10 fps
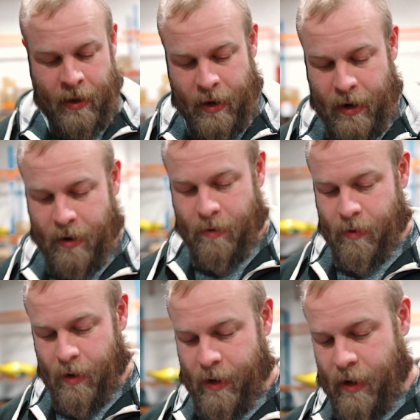You know,
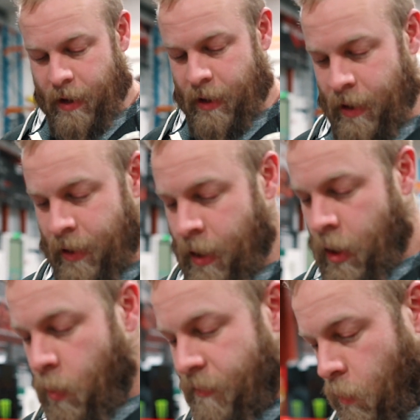like
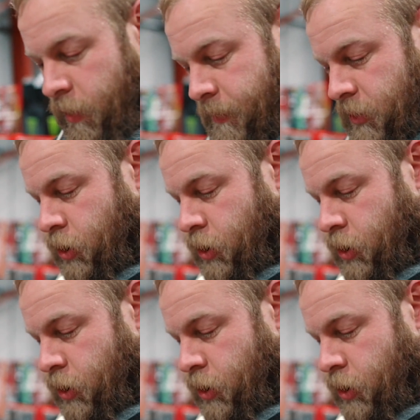we've always been